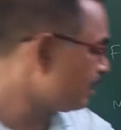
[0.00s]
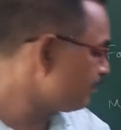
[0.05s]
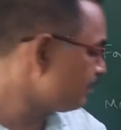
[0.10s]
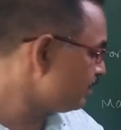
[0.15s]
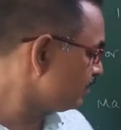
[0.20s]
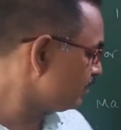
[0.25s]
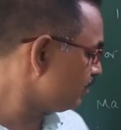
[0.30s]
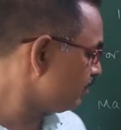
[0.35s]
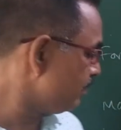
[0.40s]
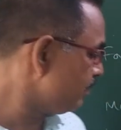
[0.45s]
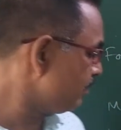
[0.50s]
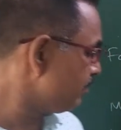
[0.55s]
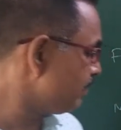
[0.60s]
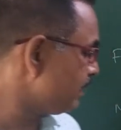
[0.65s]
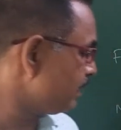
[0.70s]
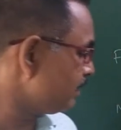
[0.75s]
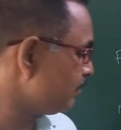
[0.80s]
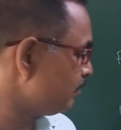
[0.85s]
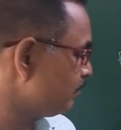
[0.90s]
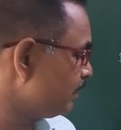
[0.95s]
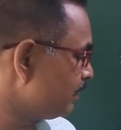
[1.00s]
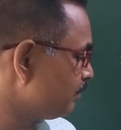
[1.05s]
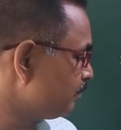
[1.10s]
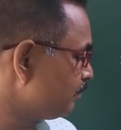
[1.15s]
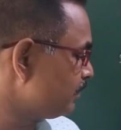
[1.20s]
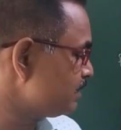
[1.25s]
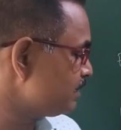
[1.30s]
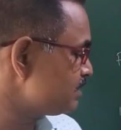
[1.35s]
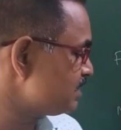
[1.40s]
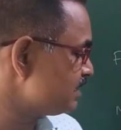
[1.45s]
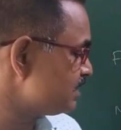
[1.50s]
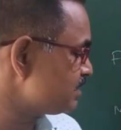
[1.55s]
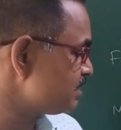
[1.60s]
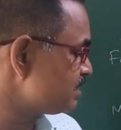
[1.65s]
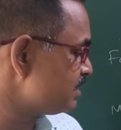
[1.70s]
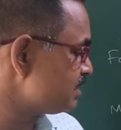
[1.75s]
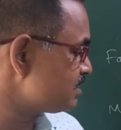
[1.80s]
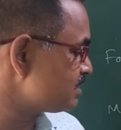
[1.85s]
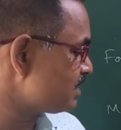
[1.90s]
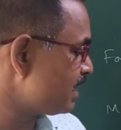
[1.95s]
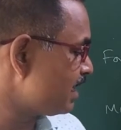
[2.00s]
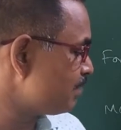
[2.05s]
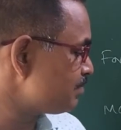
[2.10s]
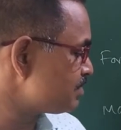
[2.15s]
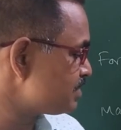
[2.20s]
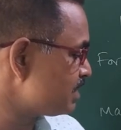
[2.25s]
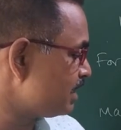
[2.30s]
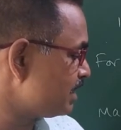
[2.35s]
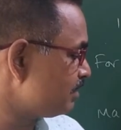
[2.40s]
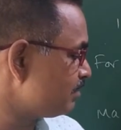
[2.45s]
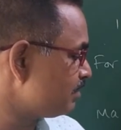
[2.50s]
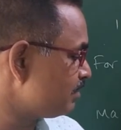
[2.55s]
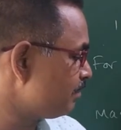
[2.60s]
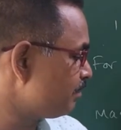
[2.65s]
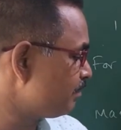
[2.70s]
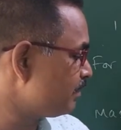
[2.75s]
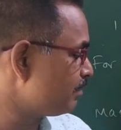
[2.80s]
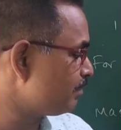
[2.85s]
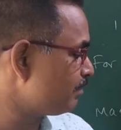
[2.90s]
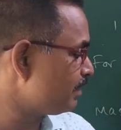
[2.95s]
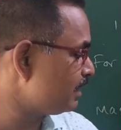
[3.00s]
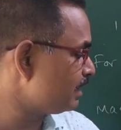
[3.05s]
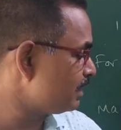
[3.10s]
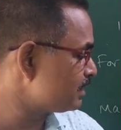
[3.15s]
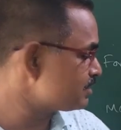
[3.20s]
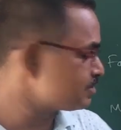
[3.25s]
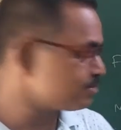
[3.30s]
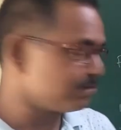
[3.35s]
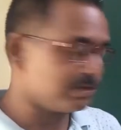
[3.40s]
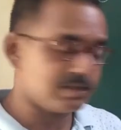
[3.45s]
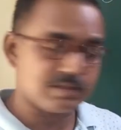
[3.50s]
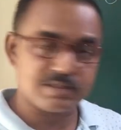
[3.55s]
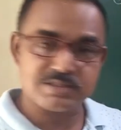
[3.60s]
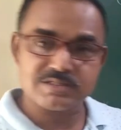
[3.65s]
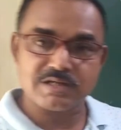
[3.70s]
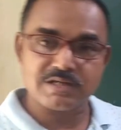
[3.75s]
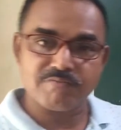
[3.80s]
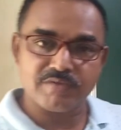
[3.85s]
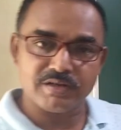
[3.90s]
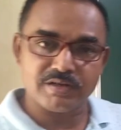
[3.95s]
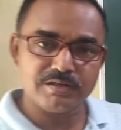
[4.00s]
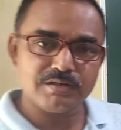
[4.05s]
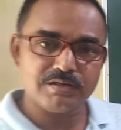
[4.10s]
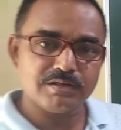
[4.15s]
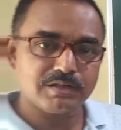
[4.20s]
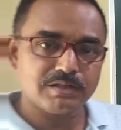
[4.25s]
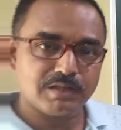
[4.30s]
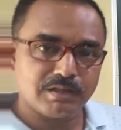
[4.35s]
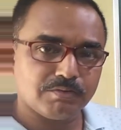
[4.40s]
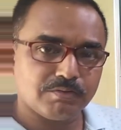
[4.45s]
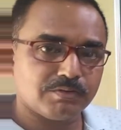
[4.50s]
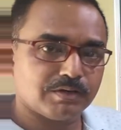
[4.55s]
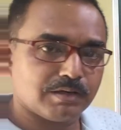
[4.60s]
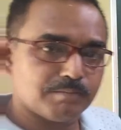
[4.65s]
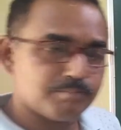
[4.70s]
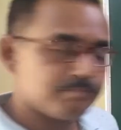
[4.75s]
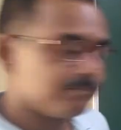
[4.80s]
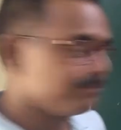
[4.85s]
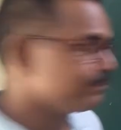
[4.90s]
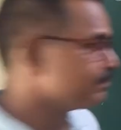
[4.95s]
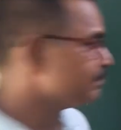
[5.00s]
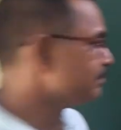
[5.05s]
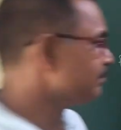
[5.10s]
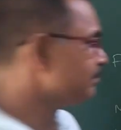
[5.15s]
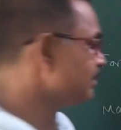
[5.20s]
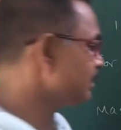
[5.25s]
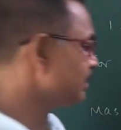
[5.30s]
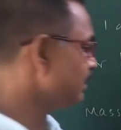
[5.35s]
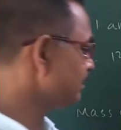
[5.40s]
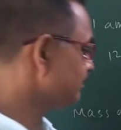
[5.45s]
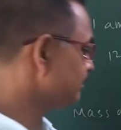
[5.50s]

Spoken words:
it will be what? 1.66 times 10 to the power minus 27 kilogram. Okay.